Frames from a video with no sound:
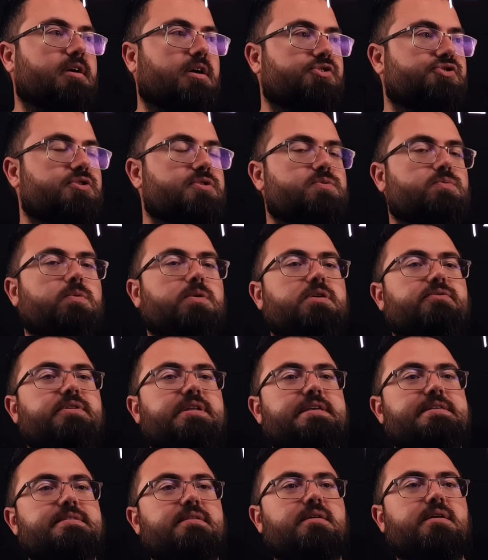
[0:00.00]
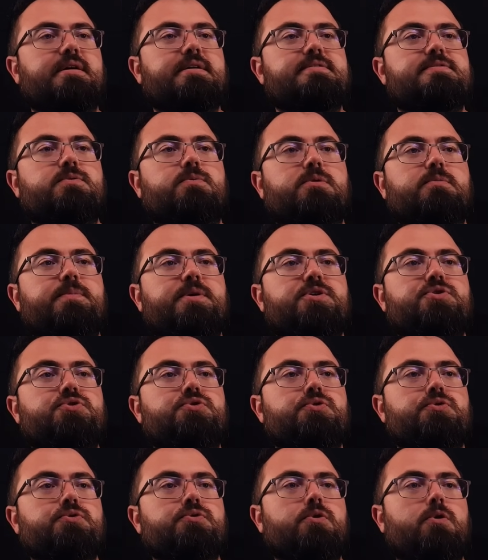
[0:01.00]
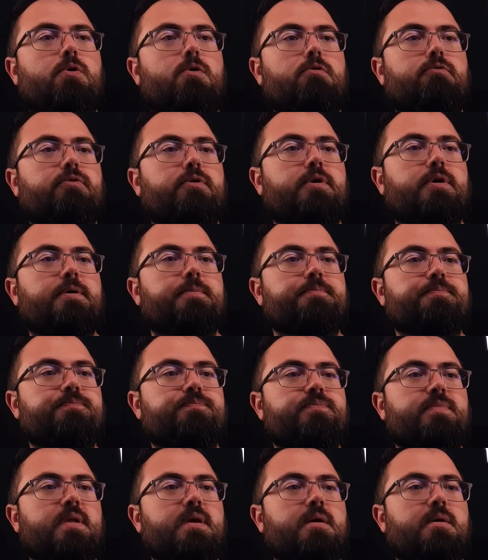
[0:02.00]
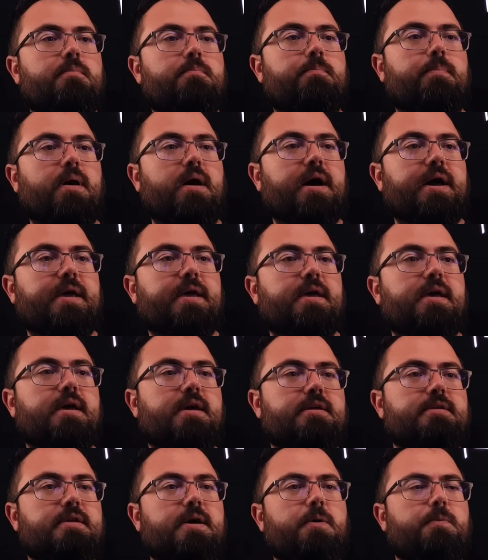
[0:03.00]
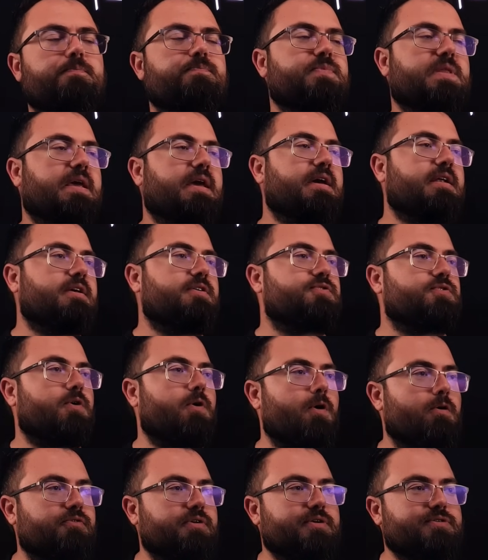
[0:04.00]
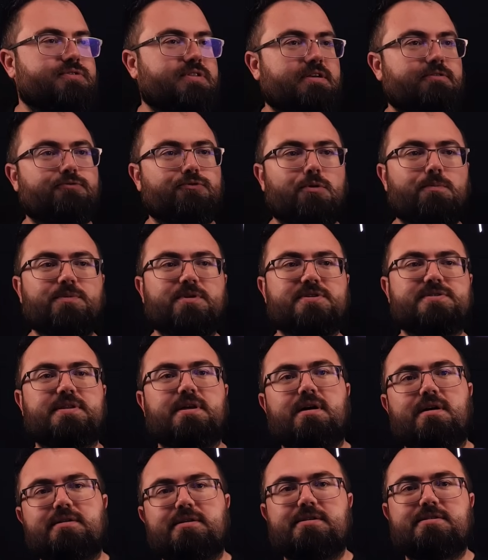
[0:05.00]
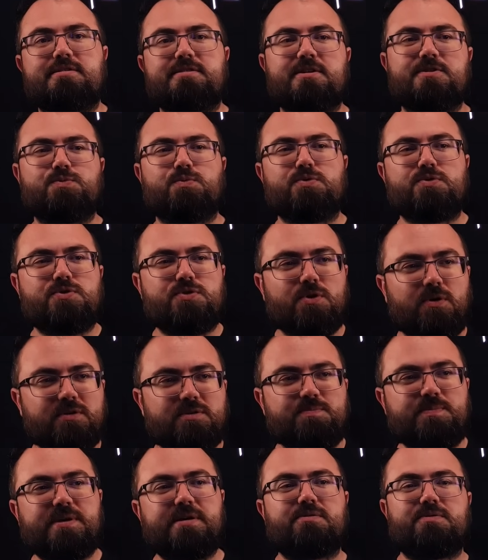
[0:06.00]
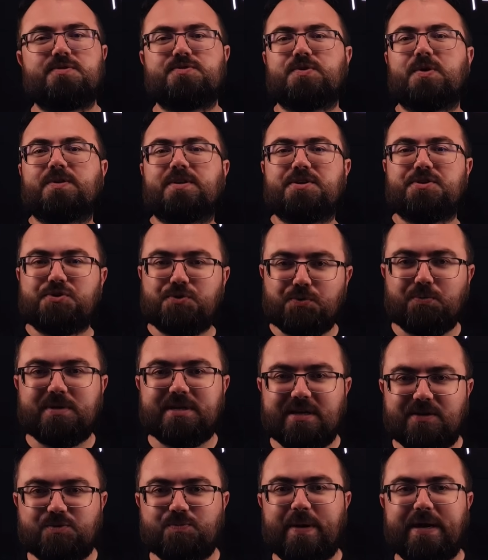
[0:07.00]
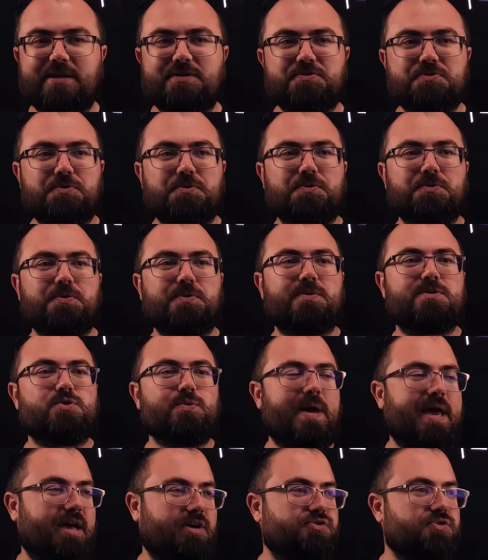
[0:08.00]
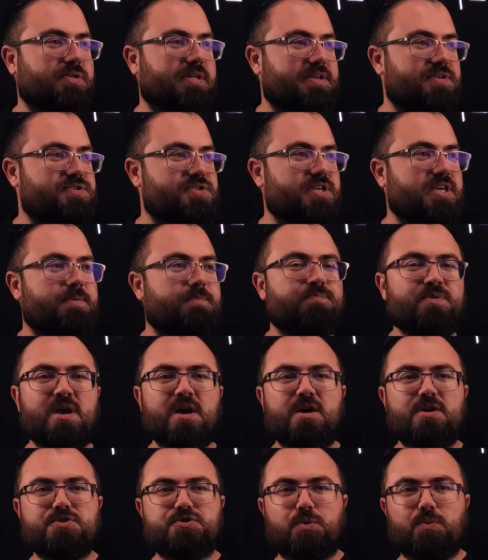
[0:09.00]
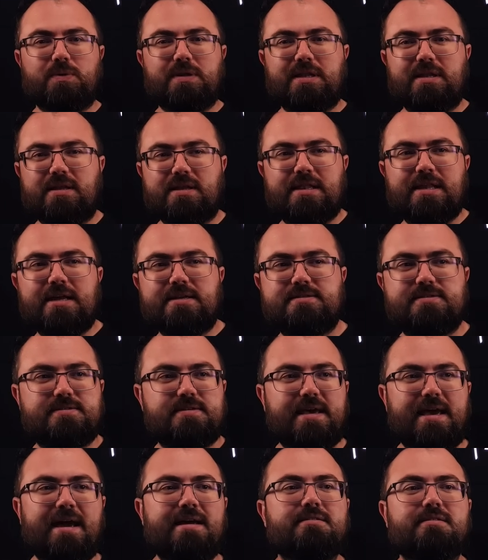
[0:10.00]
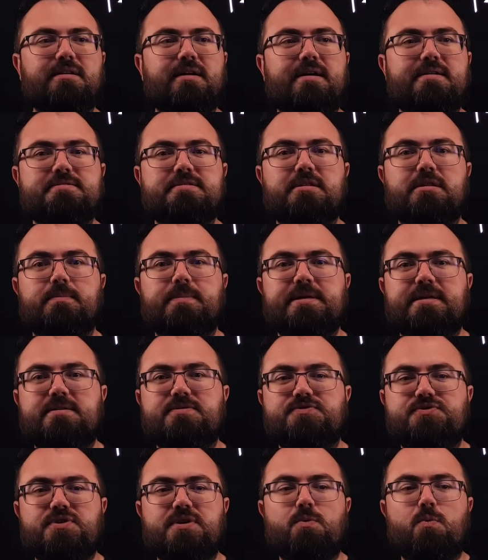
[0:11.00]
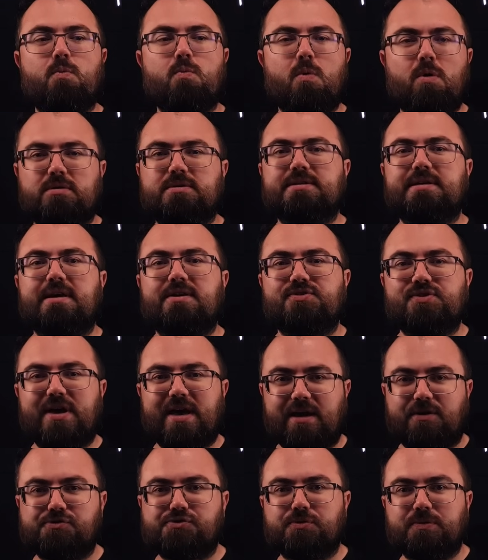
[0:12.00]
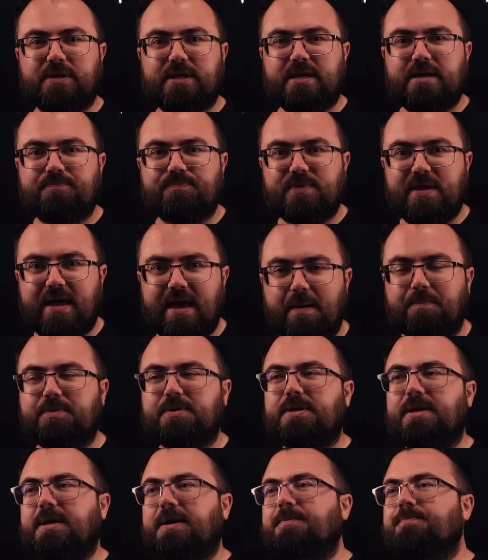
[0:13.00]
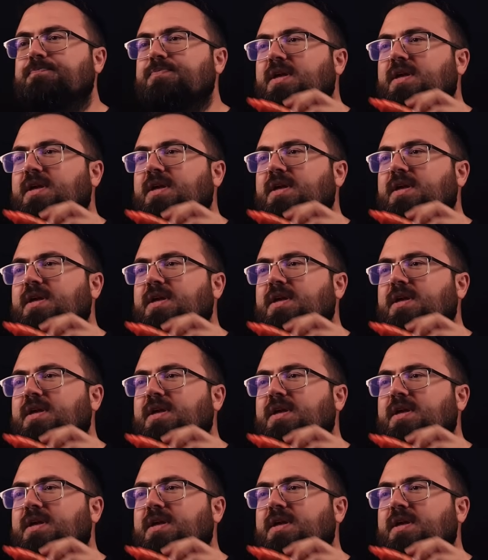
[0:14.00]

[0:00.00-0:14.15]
touches one of these lines will be 2 over pi. Now, it is obviously from the start that this would not be a result that you would expect to, to actually see. So let's analyze a little bit and see what is actually happening.